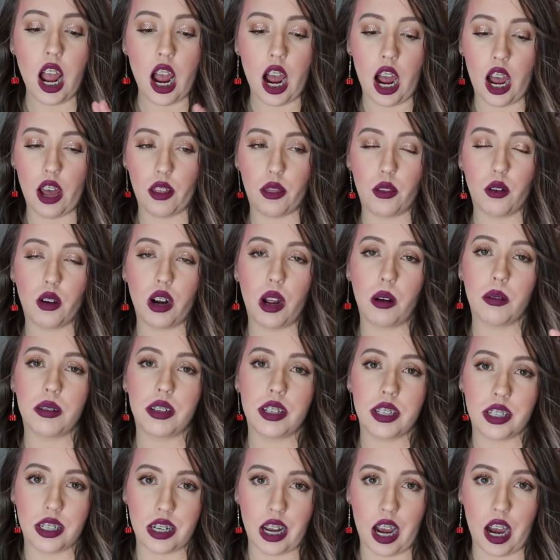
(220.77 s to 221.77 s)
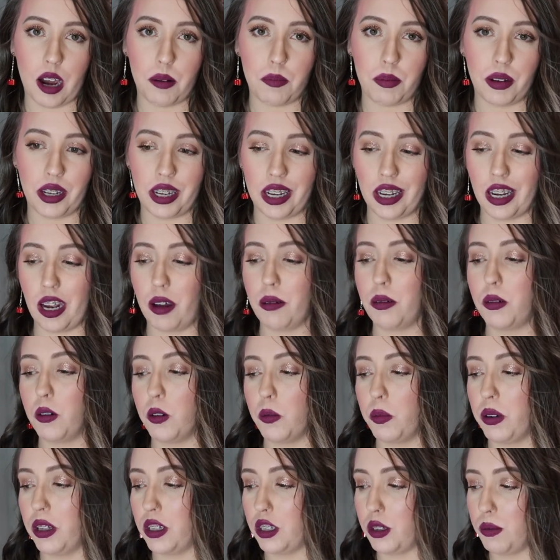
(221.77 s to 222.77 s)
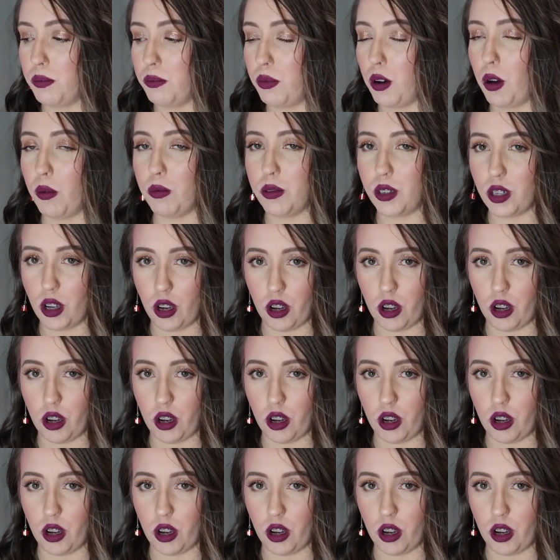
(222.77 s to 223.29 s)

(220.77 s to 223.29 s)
I thought I would start picking up little bits and bobs